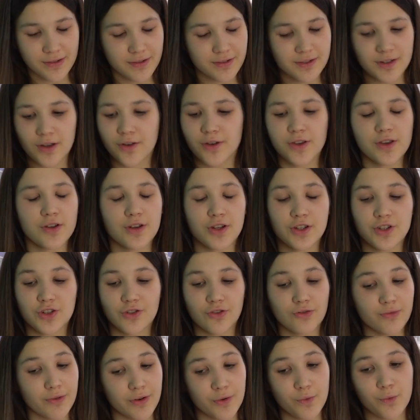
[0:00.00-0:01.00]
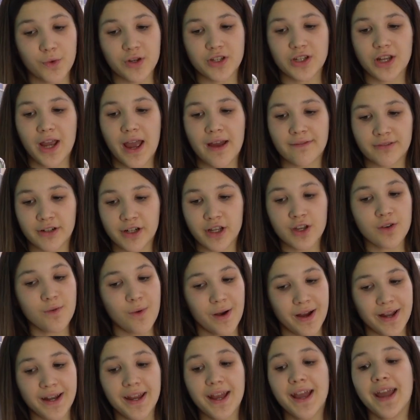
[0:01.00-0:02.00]
So you can choose whichever you
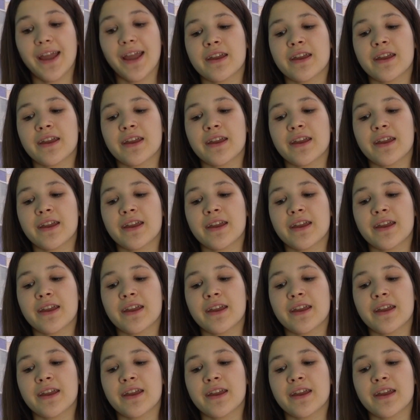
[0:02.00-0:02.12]
want.